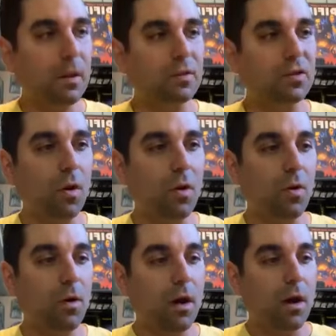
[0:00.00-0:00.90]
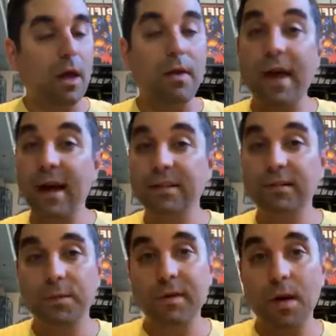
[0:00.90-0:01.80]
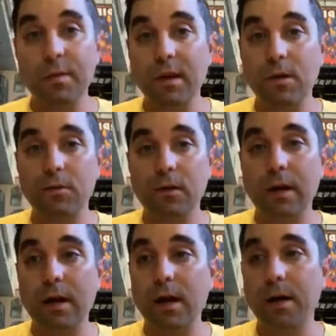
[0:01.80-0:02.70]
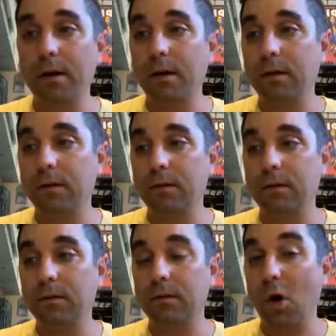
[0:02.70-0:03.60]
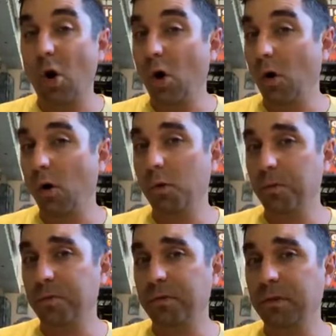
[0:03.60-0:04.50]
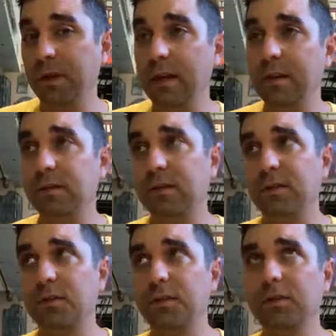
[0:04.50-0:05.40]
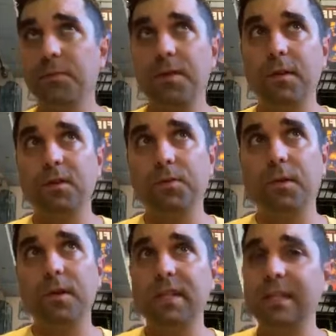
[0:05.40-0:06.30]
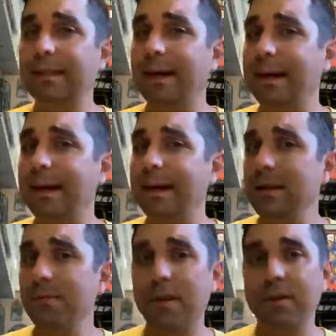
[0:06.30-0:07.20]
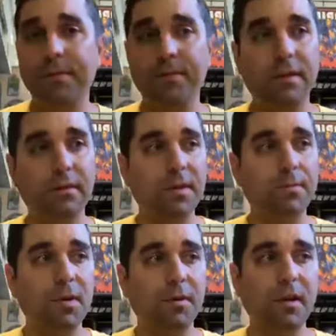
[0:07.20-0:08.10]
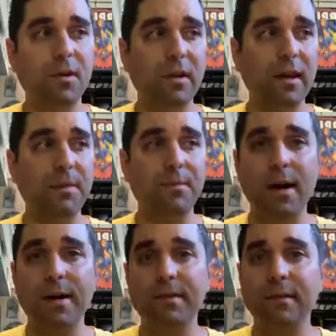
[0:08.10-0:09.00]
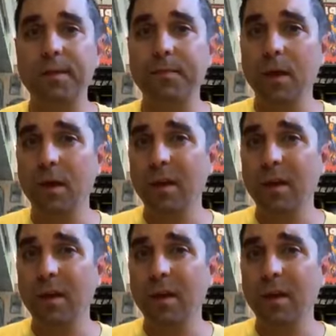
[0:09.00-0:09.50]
So that is going to be coming out, hopefully. This first month is pretty tight, but if things get printed out and I can box it up,